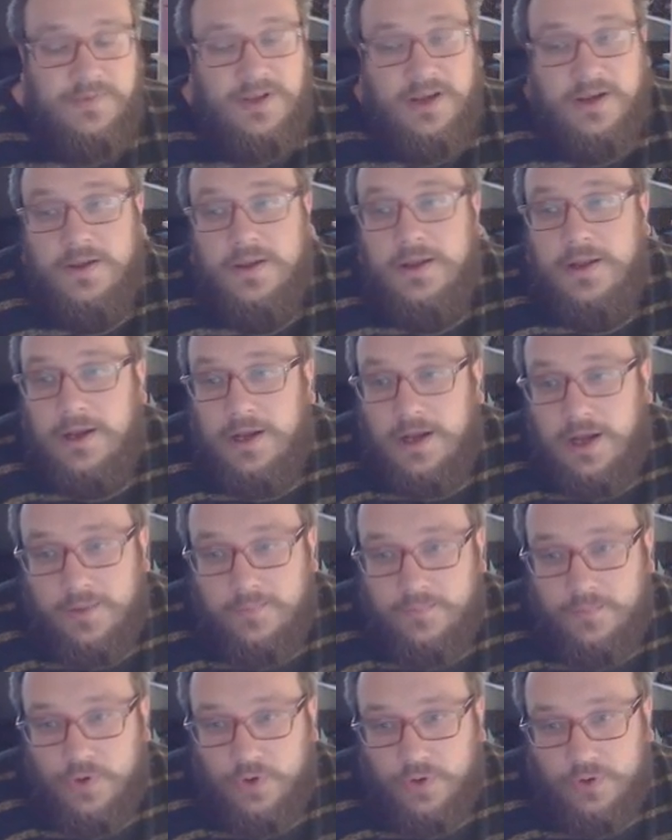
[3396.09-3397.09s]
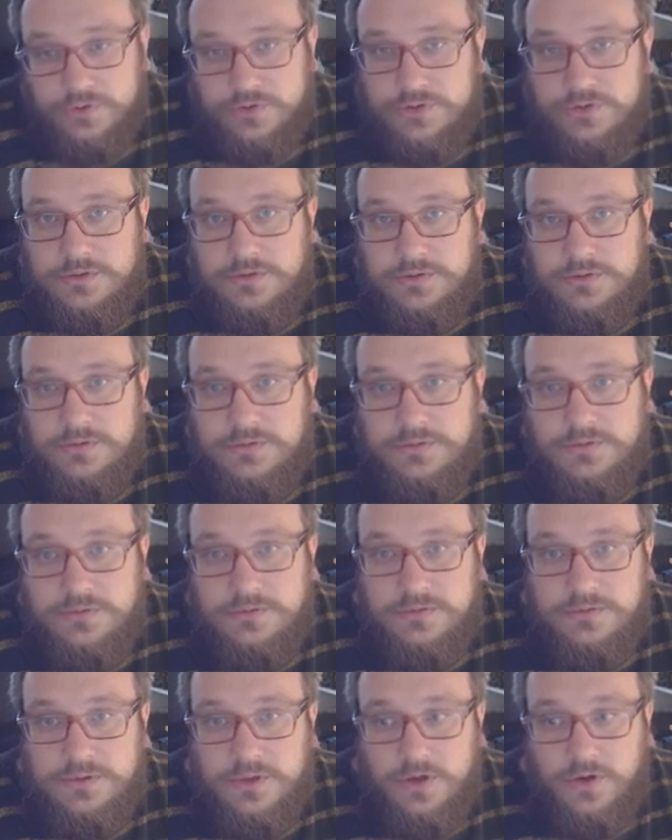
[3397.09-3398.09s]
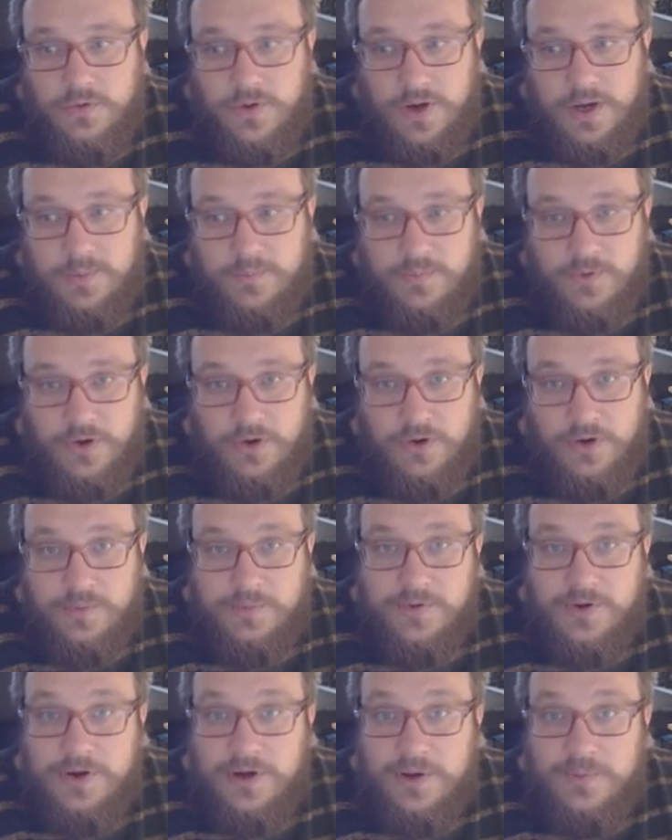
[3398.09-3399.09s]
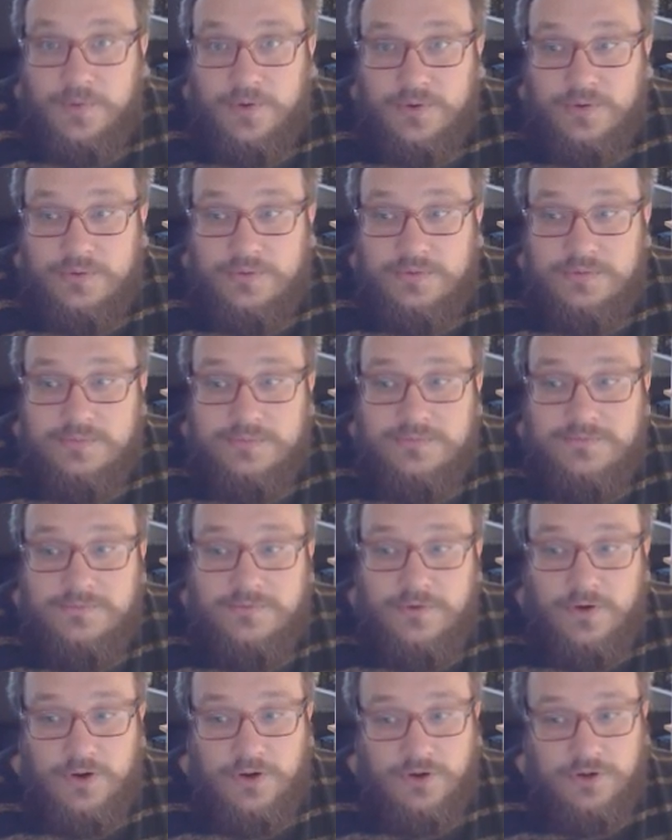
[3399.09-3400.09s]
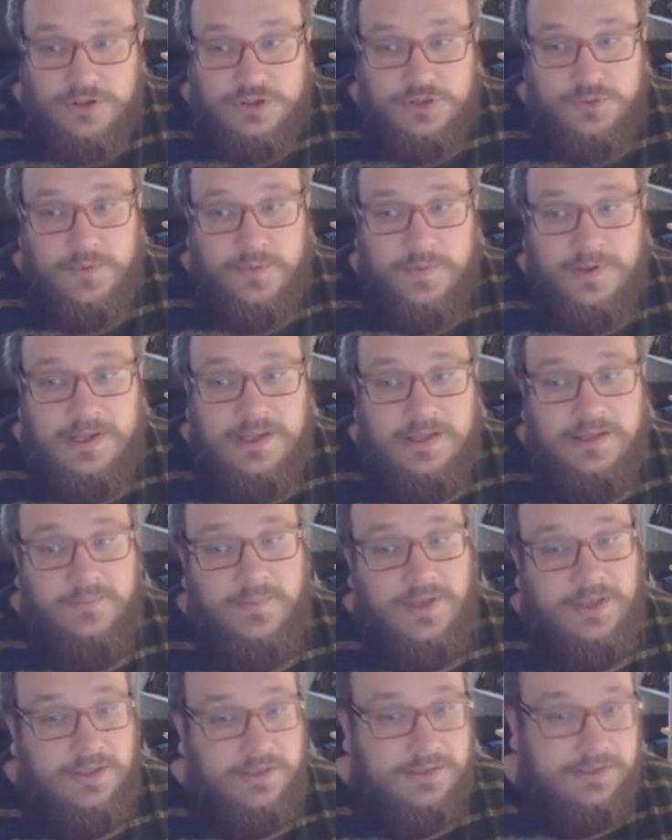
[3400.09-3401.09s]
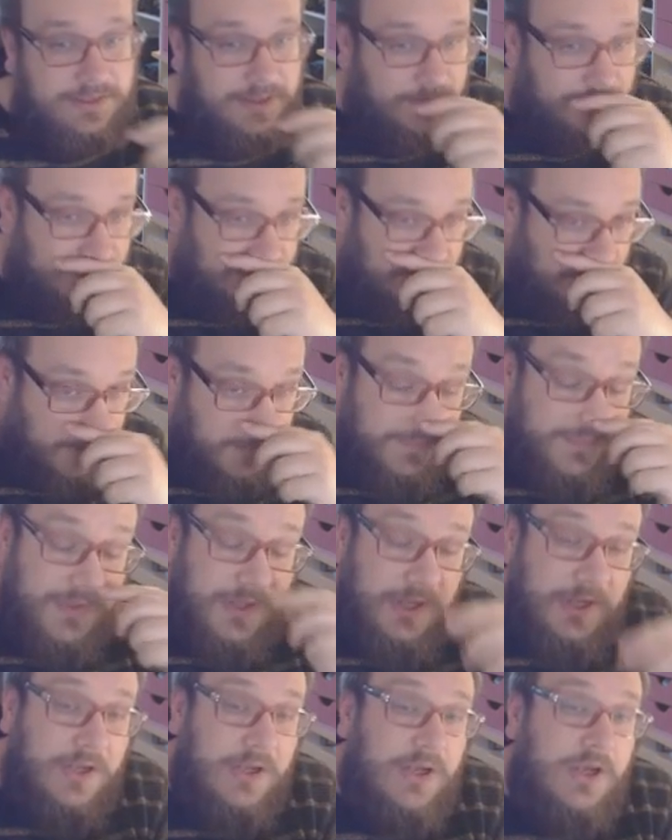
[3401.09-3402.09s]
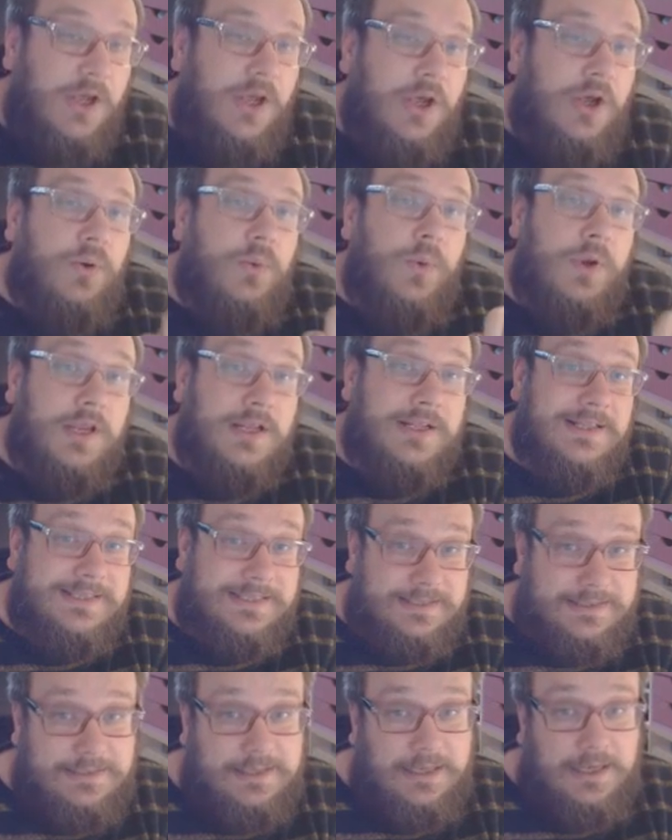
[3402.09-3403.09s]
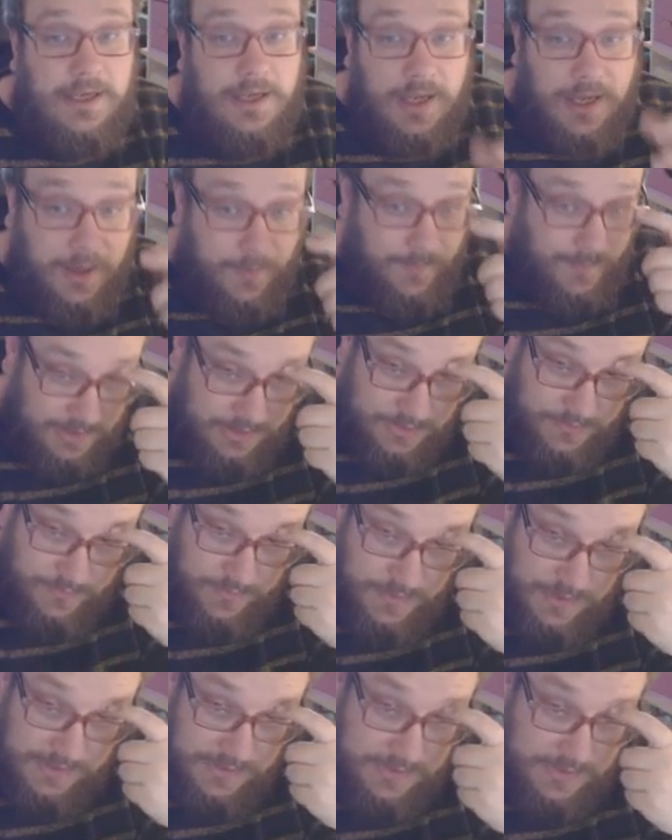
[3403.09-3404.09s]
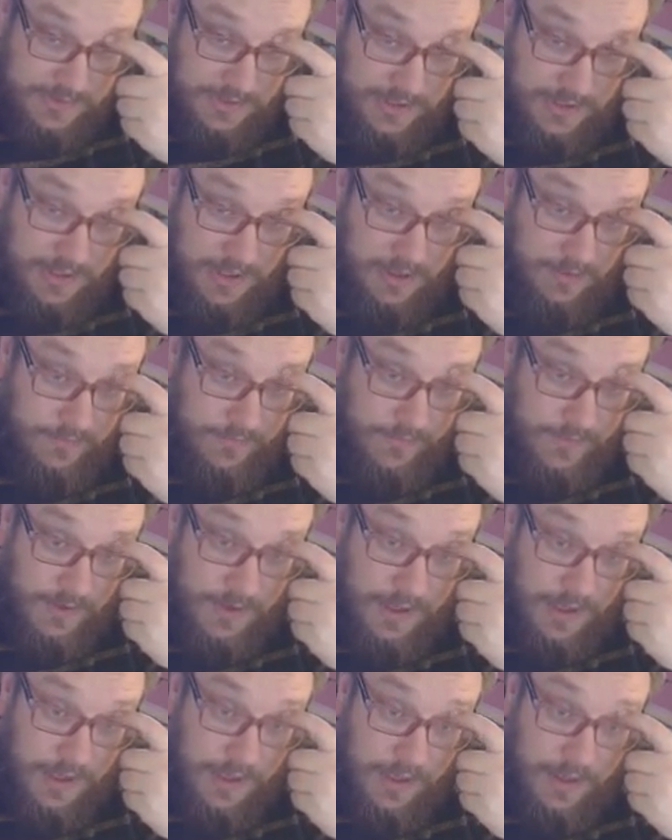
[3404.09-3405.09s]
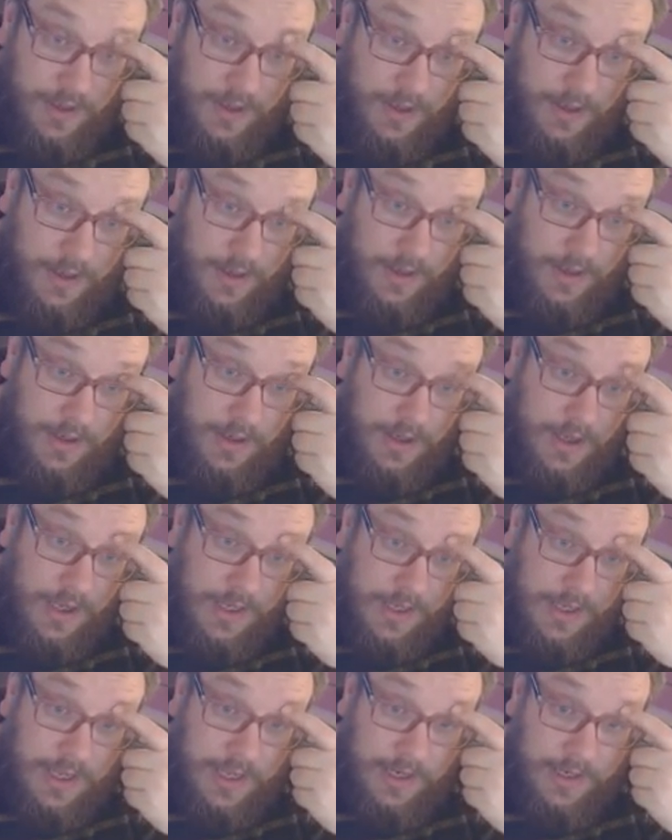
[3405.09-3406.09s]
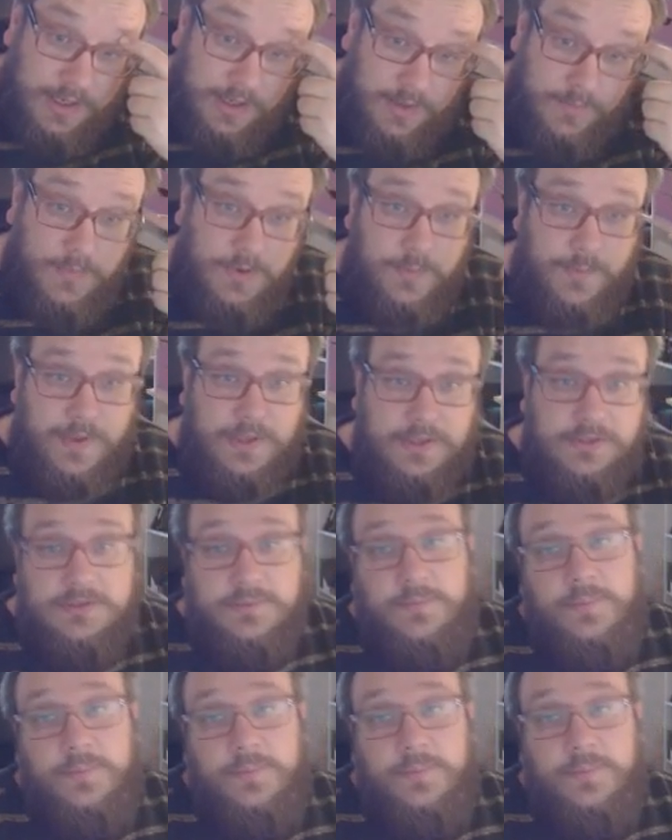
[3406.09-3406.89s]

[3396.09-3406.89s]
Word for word: Like, I'm not a great programmer and I'm not very knowledgeable about this stuff, so we'll see how much of this I feel like I can implement.